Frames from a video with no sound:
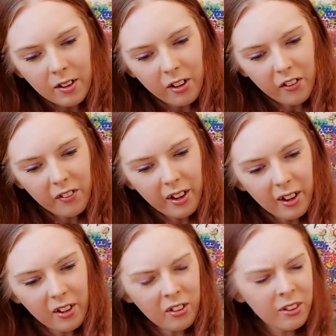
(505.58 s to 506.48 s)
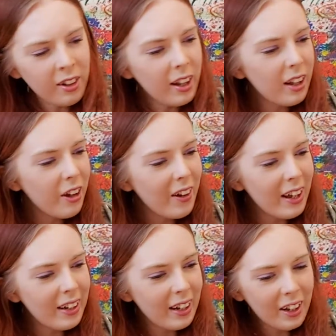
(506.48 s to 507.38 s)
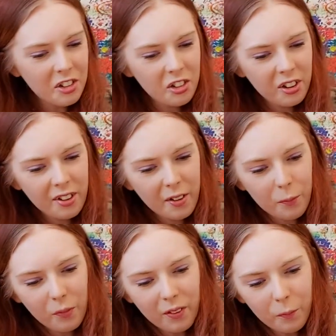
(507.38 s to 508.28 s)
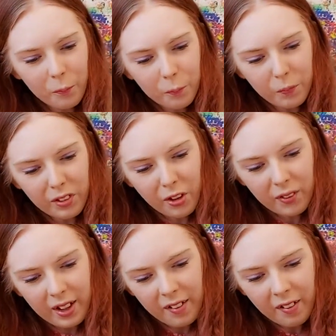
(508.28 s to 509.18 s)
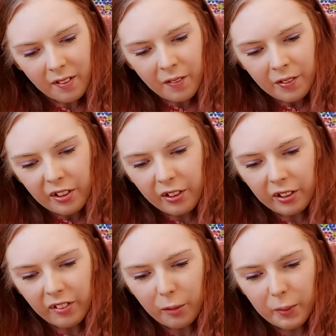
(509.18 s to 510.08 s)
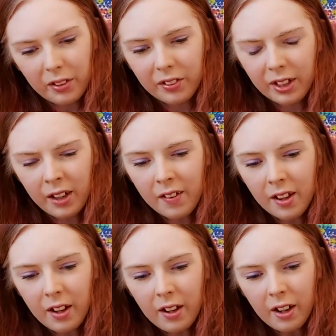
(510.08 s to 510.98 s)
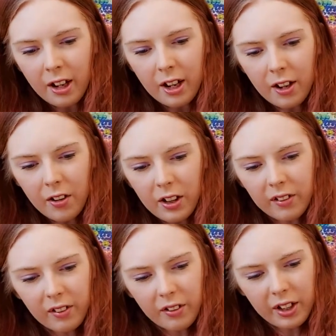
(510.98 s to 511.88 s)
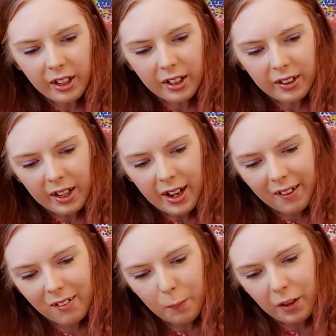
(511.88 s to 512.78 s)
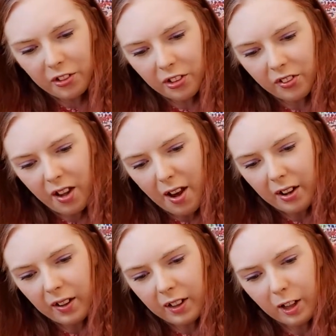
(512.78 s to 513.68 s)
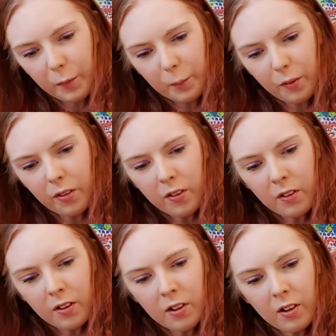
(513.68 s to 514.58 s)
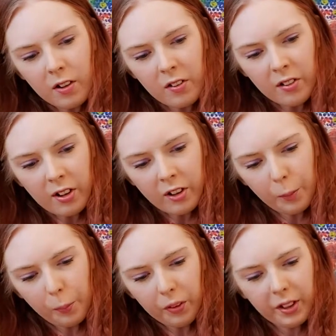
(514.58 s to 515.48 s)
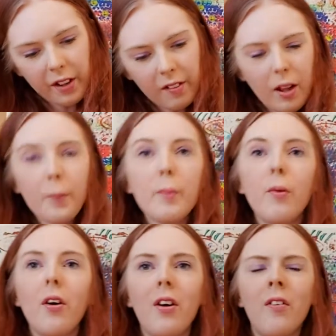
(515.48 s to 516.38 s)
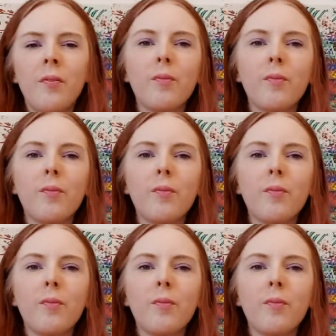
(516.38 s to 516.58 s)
orange and yellow, and as you do this, the colours will mix together, and also you can then expand your circle a little bit more, so the body is a bit more